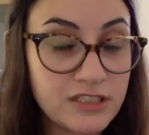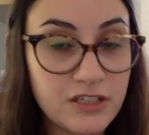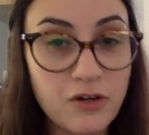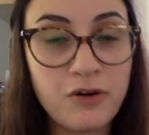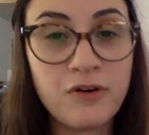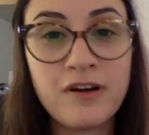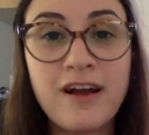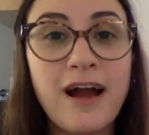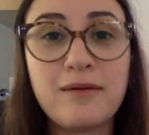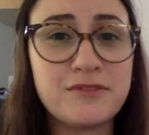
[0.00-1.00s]
So
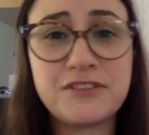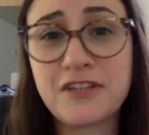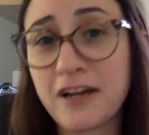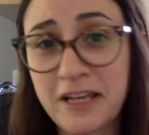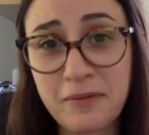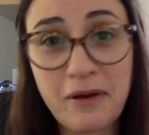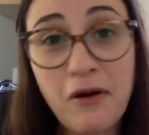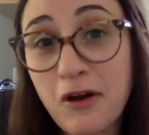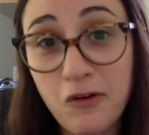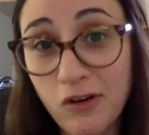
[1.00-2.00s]
I'm just talking
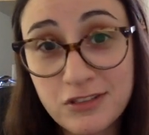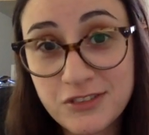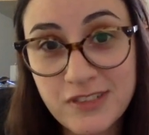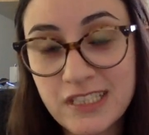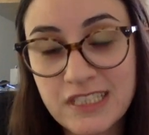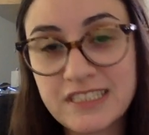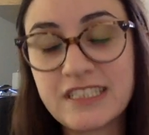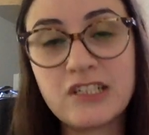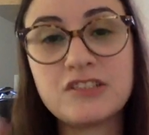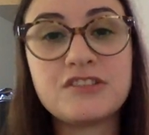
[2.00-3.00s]
about a grocery list here.